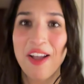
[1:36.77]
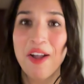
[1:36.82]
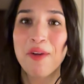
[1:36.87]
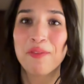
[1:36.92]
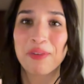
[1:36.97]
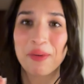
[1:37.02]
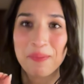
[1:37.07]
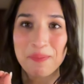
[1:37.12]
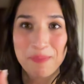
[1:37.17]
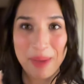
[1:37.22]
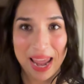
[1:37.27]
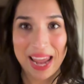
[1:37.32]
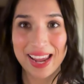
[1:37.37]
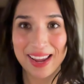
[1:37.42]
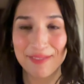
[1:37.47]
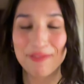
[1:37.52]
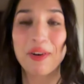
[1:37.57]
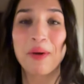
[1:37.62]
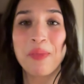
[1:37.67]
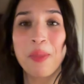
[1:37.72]
from
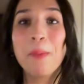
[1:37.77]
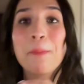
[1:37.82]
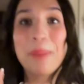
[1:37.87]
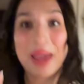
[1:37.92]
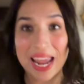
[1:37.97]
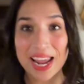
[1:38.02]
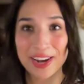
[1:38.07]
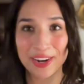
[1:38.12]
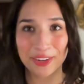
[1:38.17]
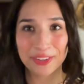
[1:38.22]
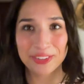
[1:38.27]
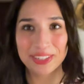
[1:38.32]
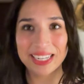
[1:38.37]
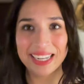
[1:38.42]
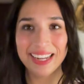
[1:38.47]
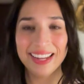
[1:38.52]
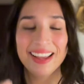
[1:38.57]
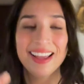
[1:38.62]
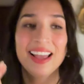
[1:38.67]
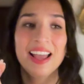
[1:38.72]
the bakery,
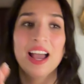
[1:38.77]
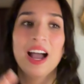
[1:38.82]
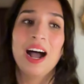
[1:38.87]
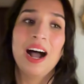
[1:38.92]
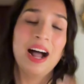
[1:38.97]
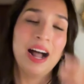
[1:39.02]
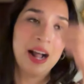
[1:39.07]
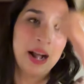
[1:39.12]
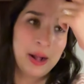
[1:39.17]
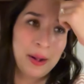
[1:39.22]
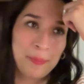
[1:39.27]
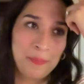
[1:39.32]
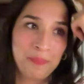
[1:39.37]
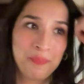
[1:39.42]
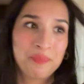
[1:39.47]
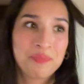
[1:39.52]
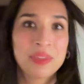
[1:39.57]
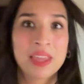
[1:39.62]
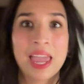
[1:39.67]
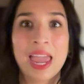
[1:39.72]

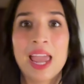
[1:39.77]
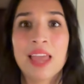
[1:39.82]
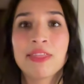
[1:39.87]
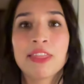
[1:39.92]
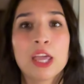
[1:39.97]
and